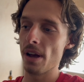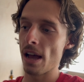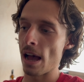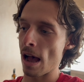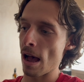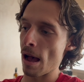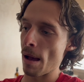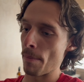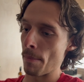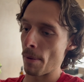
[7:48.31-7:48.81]

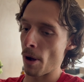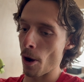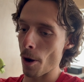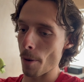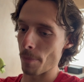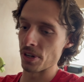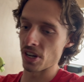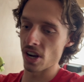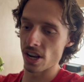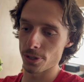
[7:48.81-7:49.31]
I
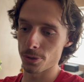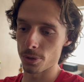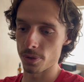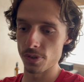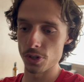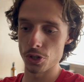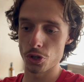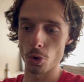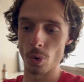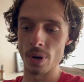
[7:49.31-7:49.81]
hope you guys sort of
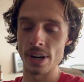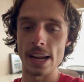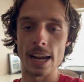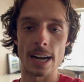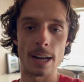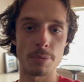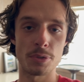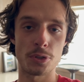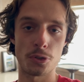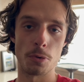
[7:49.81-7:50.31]
enjoyed it,
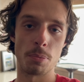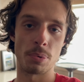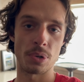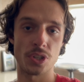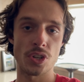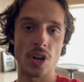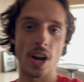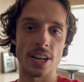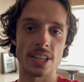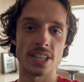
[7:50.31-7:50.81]
and I'm super
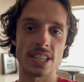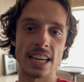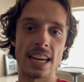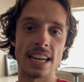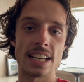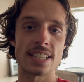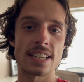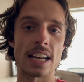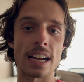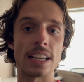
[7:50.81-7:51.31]
excited to
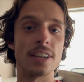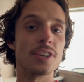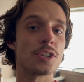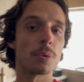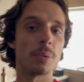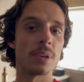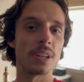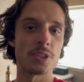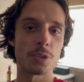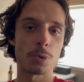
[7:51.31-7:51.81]
get stuck
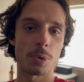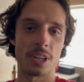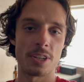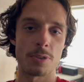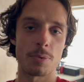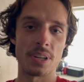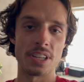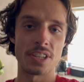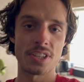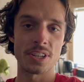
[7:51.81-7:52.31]
into it in
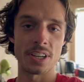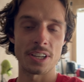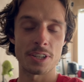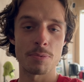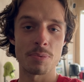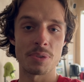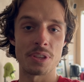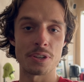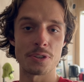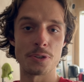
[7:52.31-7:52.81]

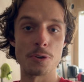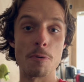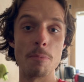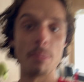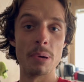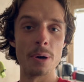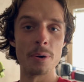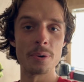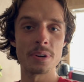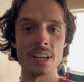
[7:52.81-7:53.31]
2026 with this new
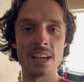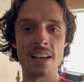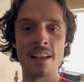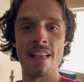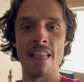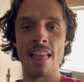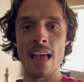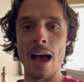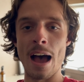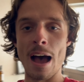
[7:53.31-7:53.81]
build,
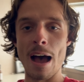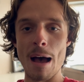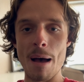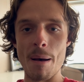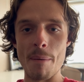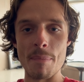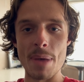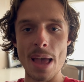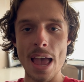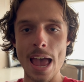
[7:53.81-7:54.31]

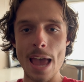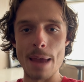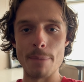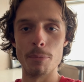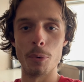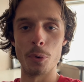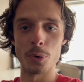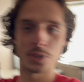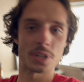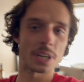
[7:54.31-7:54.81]
and
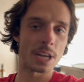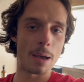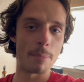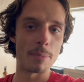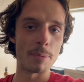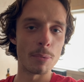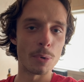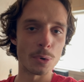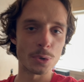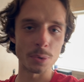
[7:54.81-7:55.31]
more to come
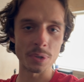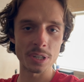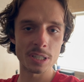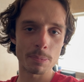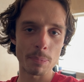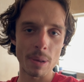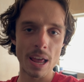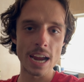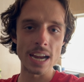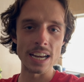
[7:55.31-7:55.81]
and more to
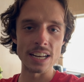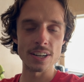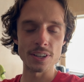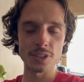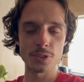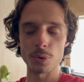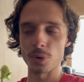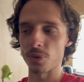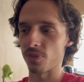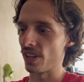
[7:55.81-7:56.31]
explain
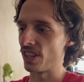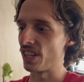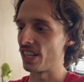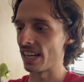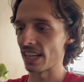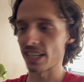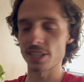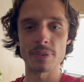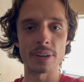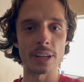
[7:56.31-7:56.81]
sort of in the
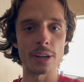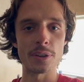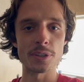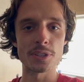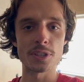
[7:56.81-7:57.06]
next video.